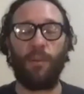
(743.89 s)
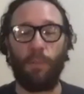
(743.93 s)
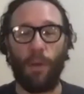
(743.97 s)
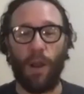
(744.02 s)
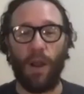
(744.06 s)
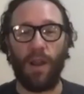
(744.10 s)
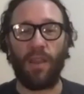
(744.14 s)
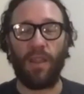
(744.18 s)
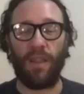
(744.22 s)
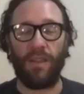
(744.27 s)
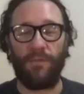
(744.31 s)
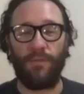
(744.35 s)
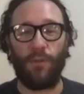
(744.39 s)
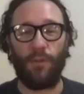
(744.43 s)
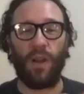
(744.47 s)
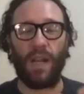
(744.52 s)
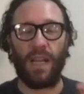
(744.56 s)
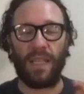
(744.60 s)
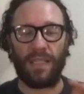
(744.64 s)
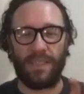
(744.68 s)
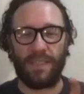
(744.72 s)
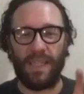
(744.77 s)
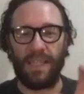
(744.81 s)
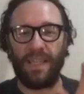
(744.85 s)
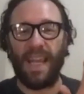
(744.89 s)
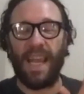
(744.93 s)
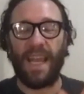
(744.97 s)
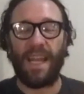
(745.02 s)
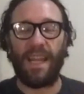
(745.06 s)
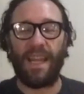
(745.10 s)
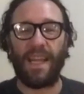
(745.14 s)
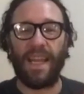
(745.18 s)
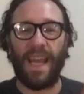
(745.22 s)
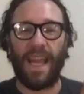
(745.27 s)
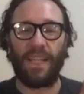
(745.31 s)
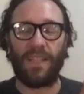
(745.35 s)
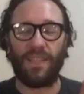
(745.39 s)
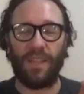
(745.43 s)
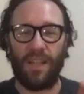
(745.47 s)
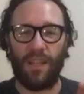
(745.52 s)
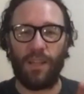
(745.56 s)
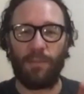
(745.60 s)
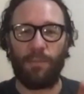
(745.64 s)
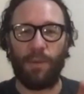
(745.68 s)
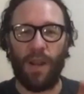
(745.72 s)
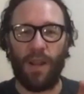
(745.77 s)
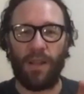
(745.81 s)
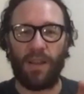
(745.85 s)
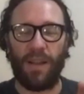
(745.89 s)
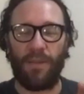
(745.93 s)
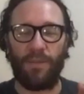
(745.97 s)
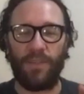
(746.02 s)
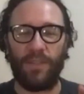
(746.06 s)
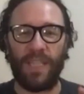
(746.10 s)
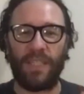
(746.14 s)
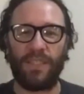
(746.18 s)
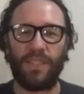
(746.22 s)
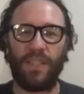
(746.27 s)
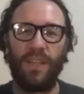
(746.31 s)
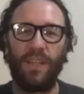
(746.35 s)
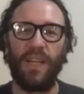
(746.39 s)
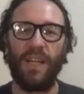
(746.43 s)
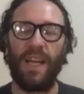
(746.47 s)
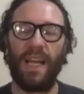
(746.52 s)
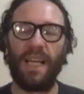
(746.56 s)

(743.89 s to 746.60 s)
part of the forest and engage in the part of the conversation.